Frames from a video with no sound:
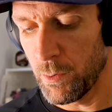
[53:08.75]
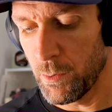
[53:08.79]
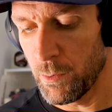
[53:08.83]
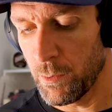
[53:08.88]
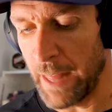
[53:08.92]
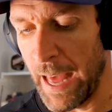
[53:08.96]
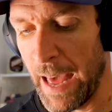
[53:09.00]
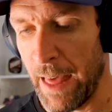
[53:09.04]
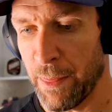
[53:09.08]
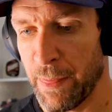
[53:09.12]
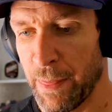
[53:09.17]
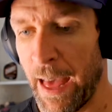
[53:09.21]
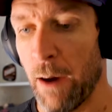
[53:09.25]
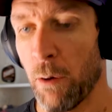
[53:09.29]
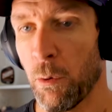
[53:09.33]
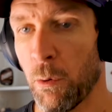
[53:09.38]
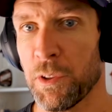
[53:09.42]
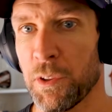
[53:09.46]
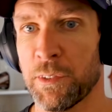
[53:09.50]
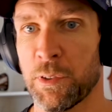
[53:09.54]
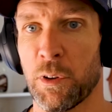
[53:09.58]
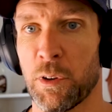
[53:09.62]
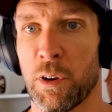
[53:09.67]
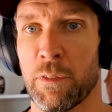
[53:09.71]
That
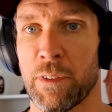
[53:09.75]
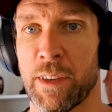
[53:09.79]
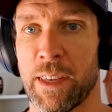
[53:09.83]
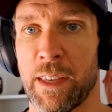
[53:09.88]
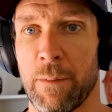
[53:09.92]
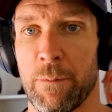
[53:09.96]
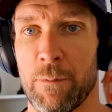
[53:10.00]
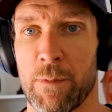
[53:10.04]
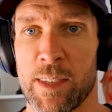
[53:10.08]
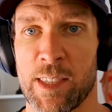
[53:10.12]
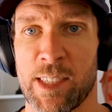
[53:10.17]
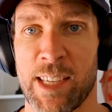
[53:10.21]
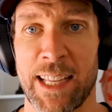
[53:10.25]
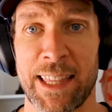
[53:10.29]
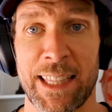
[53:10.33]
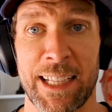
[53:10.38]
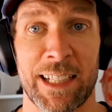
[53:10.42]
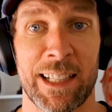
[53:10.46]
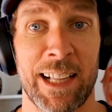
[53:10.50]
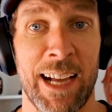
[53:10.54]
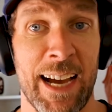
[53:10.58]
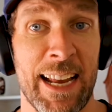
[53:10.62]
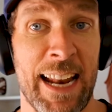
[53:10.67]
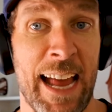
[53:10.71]
will sort of set the
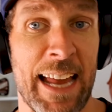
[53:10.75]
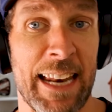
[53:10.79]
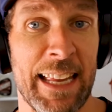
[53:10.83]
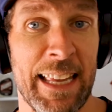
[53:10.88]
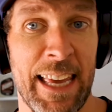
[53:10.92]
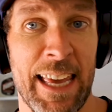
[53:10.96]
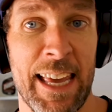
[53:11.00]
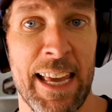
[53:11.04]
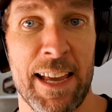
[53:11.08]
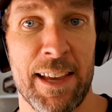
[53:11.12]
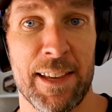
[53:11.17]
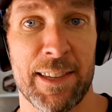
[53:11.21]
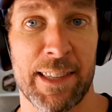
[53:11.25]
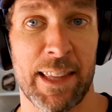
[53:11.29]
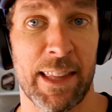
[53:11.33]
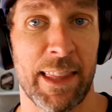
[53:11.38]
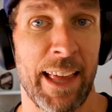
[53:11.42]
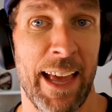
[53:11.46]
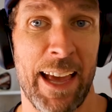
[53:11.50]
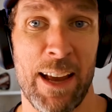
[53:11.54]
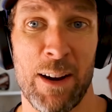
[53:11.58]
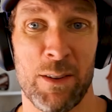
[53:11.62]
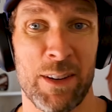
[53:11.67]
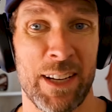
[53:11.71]
client at ease that
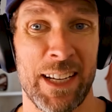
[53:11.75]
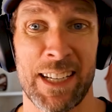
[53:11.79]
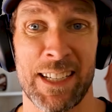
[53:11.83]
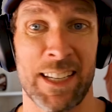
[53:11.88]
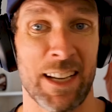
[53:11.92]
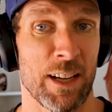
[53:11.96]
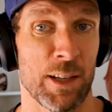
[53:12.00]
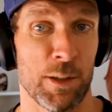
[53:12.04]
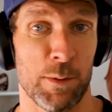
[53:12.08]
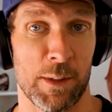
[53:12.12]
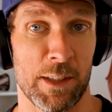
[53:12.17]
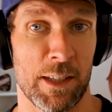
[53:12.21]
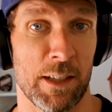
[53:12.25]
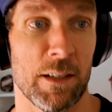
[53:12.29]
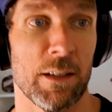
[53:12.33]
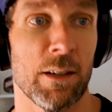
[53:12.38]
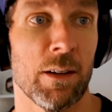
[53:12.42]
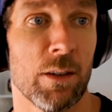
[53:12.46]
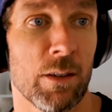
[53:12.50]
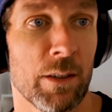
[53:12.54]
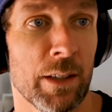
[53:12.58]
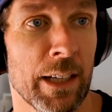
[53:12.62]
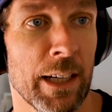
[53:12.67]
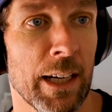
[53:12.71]
they don't need to tell us what to do,
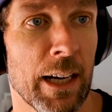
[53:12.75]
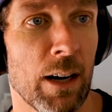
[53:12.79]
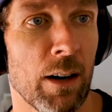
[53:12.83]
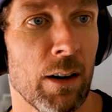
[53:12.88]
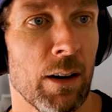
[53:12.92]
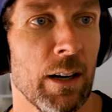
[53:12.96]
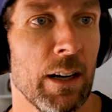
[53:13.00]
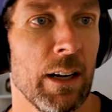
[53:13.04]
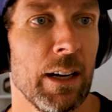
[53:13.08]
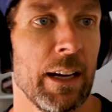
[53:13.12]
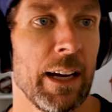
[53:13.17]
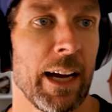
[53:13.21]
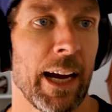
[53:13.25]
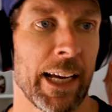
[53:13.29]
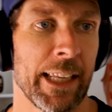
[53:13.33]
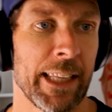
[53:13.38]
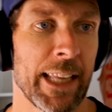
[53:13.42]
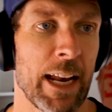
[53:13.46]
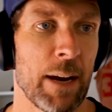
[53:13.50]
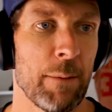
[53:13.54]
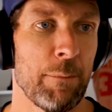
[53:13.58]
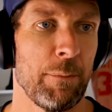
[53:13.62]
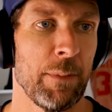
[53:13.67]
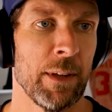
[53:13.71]
and
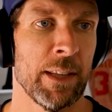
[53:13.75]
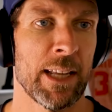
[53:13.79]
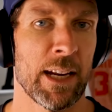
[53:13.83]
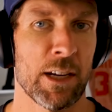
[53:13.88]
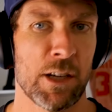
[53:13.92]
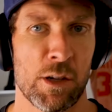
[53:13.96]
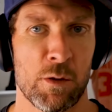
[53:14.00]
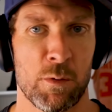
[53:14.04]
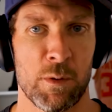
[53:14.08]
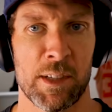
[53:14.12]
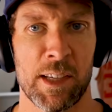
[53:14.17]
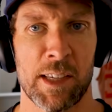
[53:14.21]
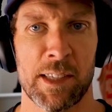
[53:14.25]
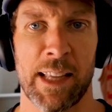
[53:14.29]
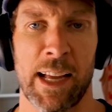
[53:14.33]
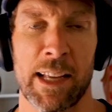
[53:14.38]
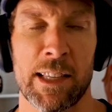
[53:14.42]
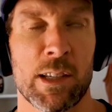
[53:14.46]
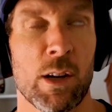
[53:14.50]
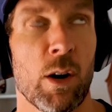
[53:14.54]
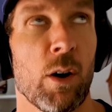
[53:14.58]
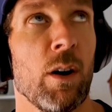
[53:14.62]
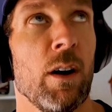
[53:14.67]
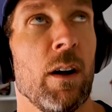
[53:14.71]
then just resist that.
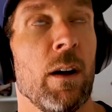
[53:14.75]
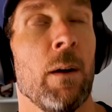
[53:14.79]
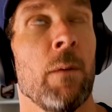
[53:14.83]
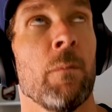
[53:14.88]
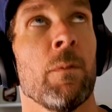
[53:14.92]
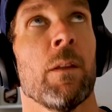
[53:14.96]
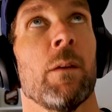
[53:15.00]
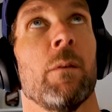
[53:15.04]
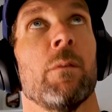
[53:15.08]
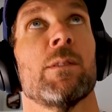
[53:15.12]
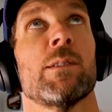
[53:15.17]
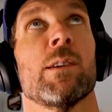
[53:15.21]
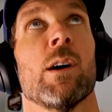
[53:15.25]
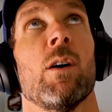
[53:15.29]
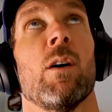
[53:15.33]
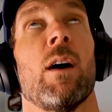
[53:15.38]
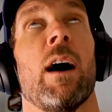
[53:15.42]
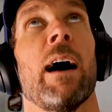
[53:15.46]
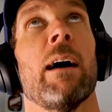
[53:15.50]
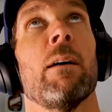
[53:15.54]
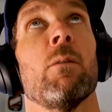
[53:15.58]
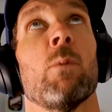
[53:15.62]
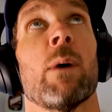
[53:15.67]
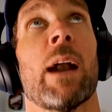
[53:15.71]
So
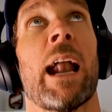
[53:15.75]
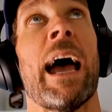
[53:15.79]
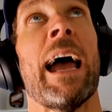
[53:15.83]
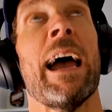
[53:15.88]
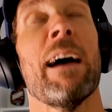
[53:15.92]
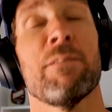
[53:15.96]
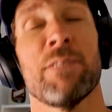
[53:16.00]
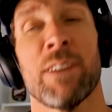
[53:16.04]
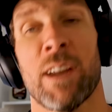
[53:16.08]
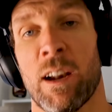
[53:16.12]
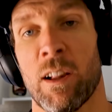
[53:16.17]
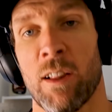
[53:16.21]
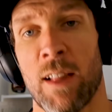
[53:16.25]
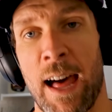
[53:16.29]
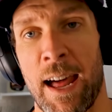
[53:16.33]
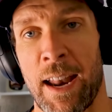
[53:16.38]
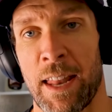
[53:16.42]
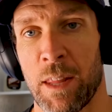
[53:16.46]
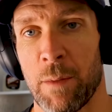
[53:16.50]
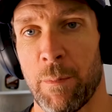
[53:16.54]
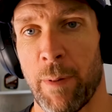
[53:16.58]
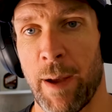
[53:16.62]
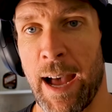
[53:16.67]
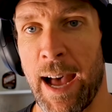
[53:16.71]
what I have done a lot in
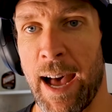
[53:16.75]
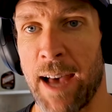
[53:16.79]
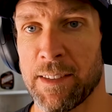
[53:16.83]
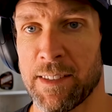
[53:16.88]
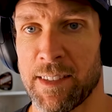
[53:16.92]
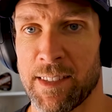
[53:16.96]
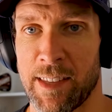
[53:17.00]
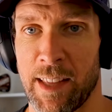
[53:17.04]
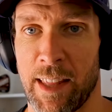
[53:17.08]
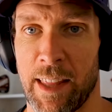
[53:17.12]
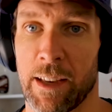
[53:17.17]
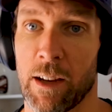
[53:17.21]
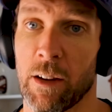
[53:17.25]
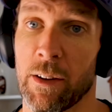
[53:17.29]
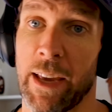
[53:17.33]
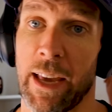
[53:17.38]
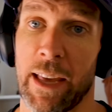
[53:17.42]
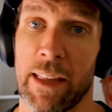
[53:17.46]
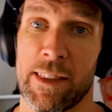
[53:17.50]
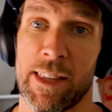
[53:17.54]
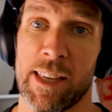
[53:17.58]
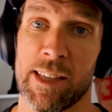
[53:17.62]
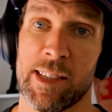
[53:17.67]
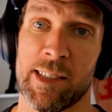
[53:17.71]
the past is say, like, okay,
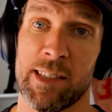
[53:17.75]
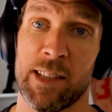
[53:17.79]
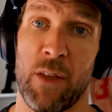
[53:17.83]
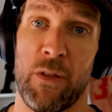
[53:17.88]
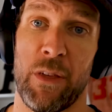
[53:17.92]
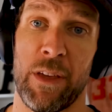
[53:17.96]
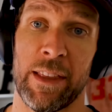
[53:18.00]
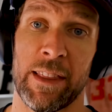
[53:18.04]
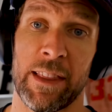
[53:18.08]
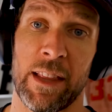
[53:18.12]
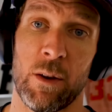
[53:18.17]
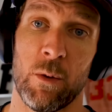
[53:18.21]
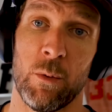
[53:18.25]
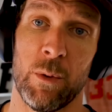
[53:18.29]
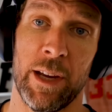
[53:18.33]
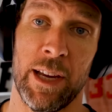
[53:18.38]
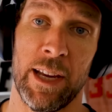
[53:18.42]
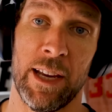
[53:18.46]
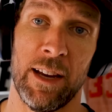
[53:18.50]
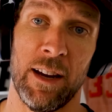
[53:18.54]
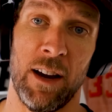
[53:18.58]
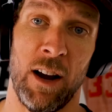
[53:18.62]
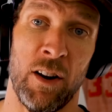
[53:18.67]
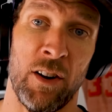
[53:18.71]
this is the thing that
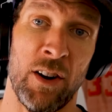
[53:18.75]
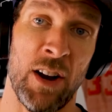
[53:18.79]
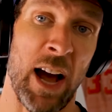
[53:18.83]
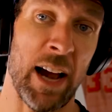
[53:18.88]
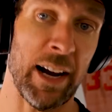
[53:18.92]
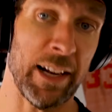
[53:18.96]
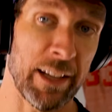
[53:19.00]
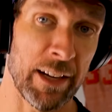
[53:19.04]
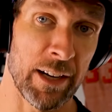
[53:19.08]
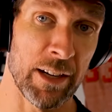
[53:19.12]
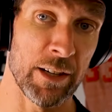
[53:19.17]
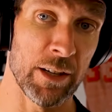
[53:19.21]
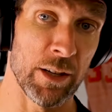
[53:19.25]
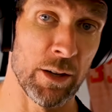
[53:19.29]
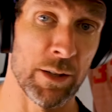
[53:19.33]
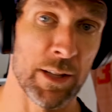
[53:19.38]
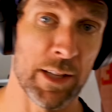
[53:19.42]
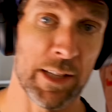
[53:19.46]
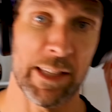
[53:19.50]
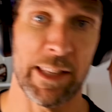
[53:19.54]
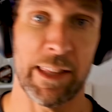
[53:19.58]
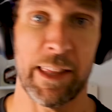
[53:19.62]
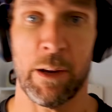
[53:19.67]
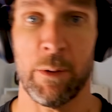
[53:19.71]
we are not going to do, and this
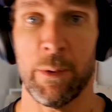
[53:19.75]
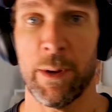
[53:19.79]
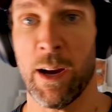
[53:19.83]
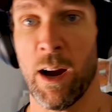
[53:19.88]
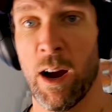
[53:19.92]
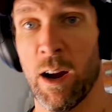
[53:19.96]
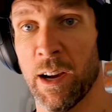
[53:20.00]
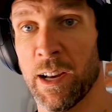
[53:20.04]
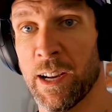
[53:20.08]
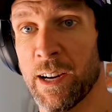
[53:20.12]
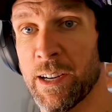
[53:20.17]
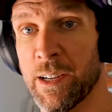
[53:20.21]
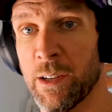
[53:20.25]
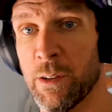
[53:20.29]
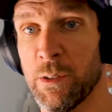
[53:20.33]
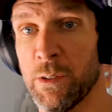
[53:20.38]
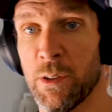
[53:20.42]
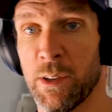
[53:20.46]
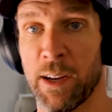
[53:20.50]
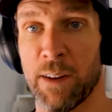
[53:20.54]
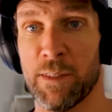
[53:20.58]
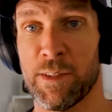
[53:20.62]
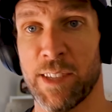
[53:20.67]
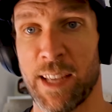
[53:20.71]
is the thing we are going to do. And you
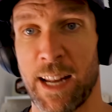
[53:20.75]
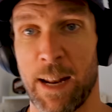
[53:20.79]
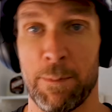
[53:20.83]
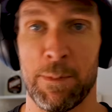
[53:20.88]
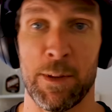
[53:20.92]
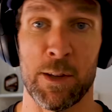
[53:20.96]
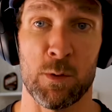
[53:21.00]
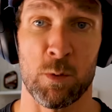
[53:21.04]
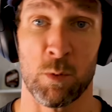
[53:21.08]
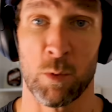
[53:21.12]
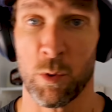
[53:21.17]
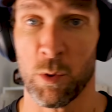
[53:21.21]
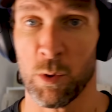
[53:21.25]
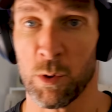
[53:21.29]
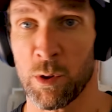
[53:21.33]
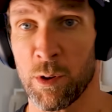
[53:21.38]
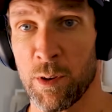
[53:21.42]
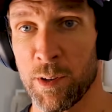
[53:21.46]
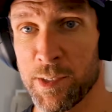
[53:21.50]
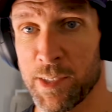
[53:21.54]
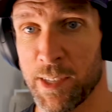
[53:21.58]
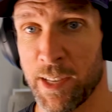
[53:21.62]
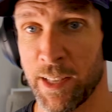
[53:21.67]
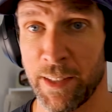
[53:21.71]
kind of set up these
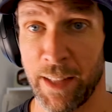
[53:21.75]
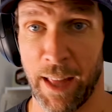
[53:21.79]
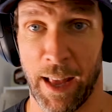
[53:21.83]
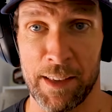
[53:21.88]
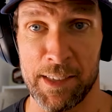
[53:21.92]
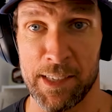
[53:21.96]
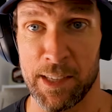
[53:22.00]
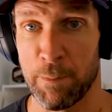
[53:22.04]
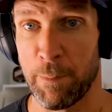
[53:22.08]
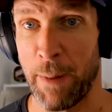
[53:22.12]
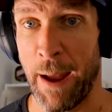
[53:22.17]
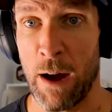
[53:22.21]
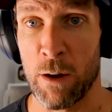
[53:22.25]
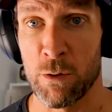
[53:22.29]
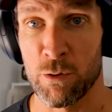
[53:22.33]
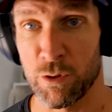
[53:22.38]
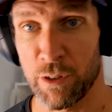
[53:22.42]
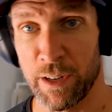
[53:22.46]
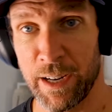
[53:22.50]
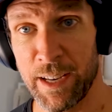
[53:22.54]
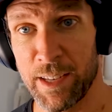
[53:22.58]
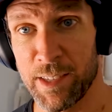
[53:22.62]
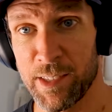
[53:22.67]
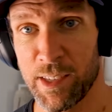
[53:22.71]
rules and, like I said,
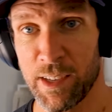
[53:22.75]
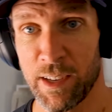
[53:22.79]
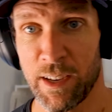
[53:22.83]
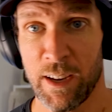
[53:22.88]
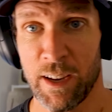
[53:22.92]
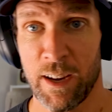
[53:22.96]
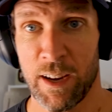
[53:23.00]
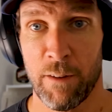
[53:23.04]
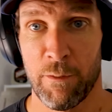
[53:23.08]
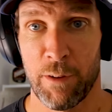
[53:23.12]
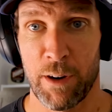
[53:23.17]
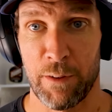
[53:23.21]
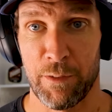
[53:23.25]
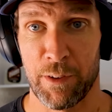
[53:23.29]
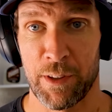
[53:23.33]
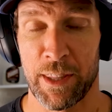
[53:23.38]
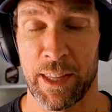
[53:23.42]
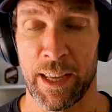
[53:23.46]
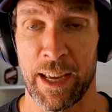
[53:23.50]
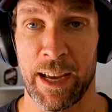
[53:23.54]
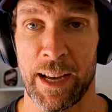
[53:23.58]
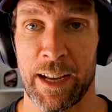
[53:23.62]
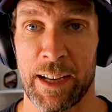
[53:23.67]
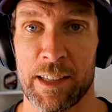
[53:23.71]
boundaries for different
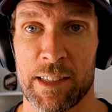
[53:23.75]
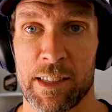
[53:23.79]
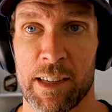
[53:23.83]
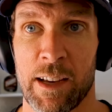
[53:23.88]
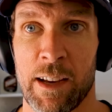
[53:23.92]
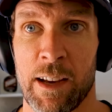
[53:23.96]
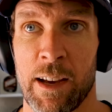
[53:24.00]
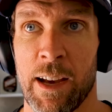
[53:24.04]
things.